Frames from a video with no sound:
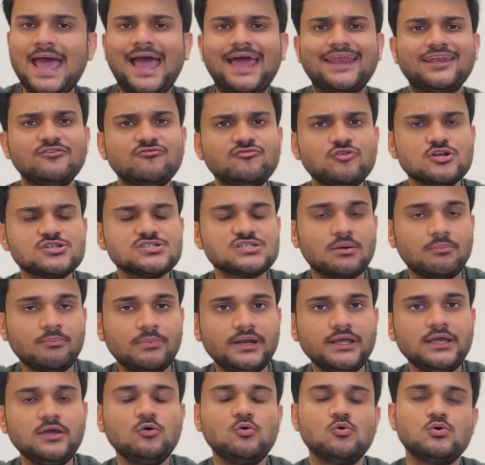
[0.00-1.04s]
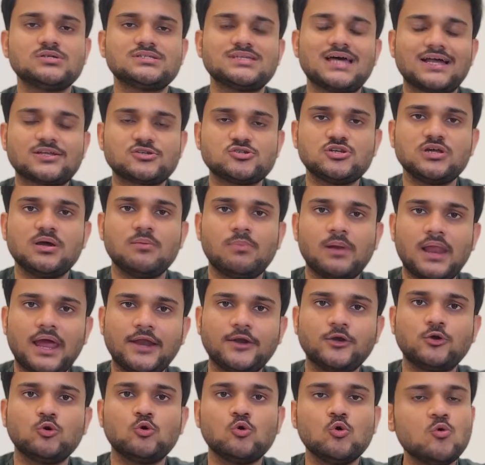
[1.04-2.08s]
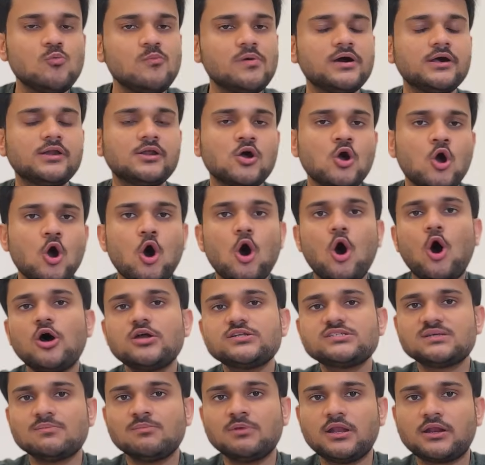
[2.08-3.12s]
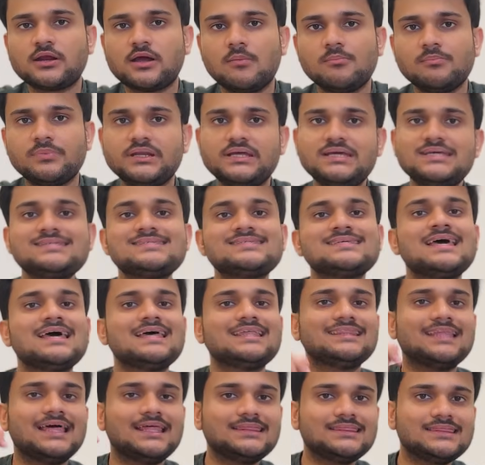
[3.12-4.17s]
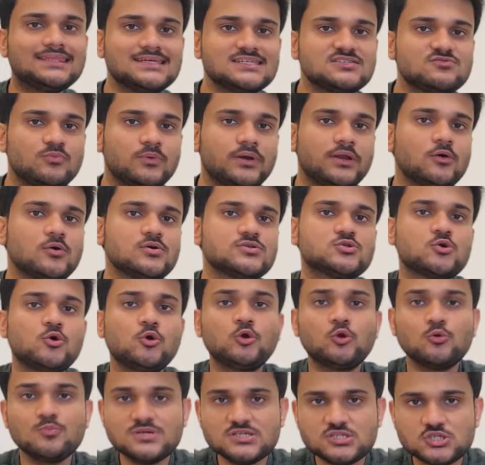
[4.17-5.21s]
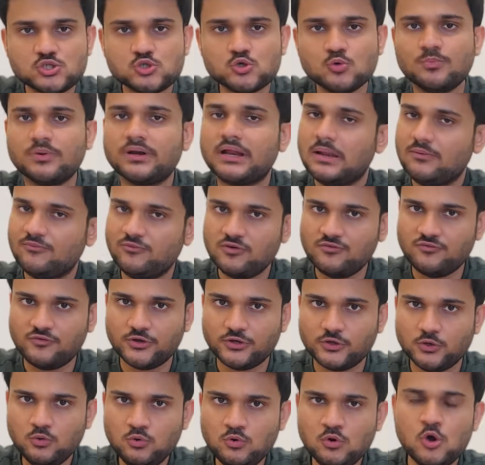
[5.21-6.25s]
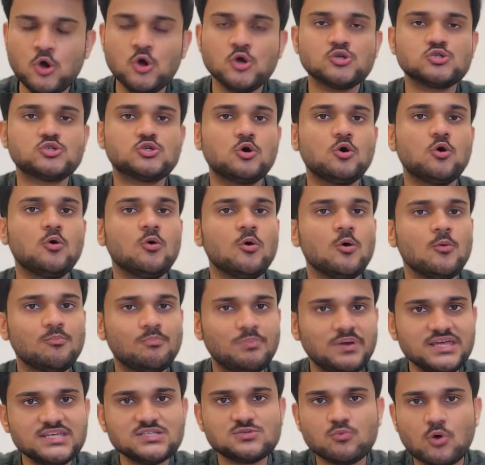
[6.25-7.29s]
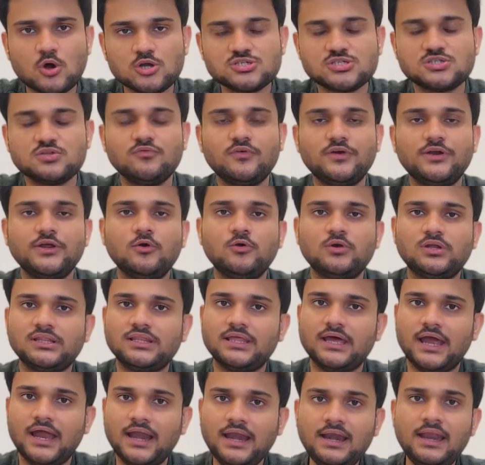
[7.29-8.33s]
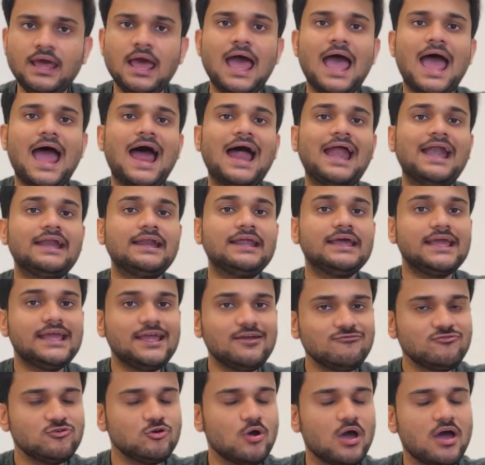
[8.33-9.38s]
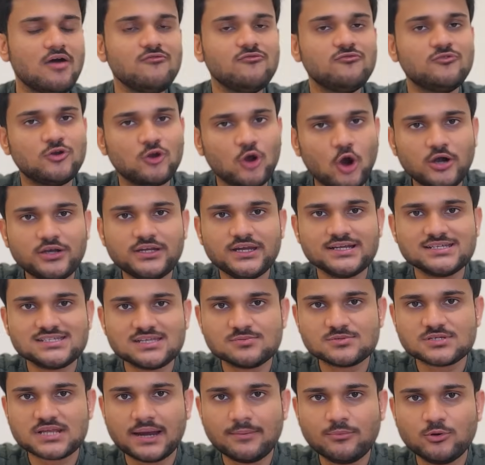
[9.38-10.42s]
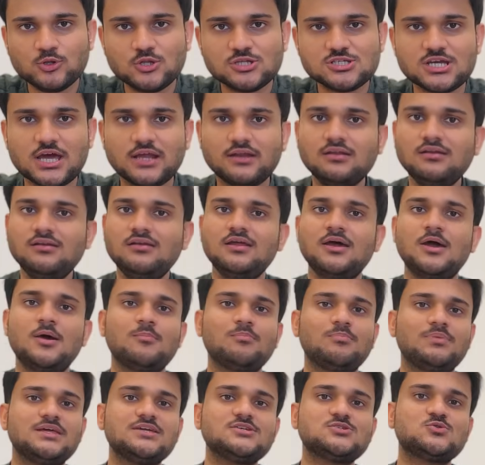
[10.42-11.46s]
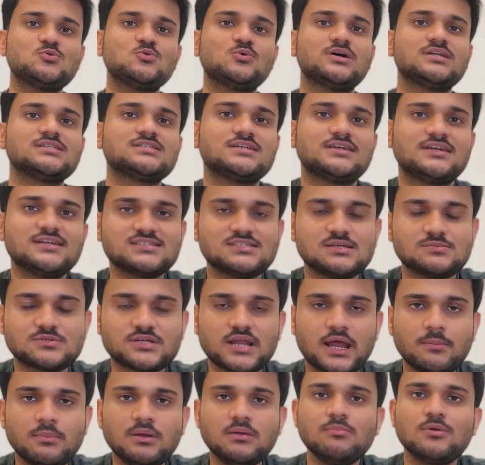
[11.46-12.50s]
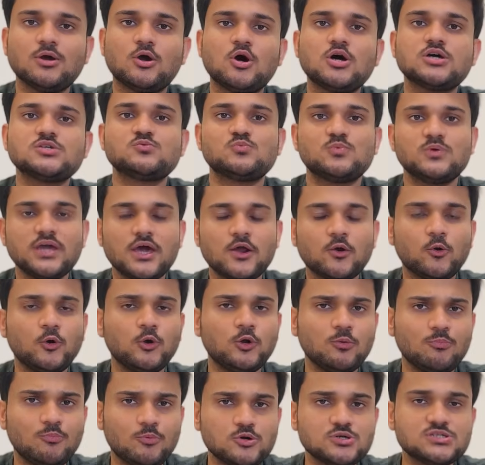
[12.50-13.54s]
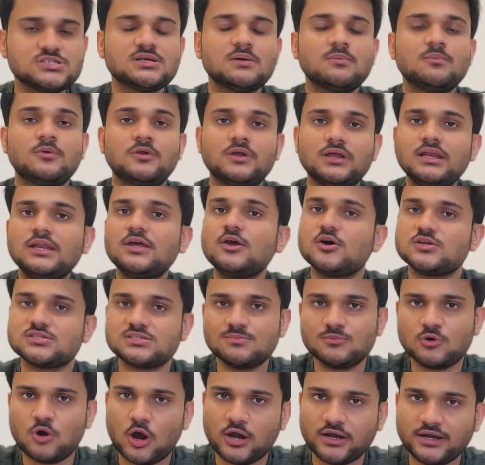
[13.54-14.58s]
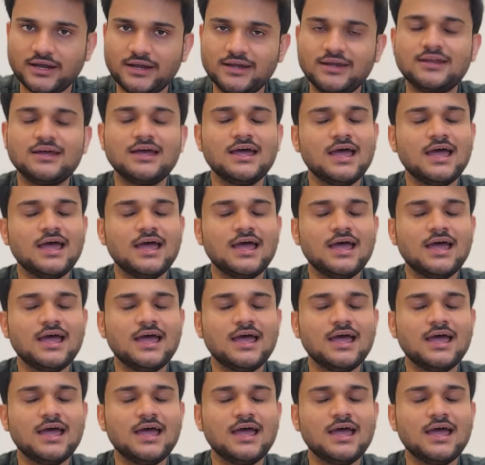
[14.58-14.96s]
And if you're somebody who is actually applying to Uber or similar companies, then this video is going to be super helpful for you. So please watch the video till the end. And if you have not yet subscribed to the channel, please do consider subscribing because we are going to put some really awesome content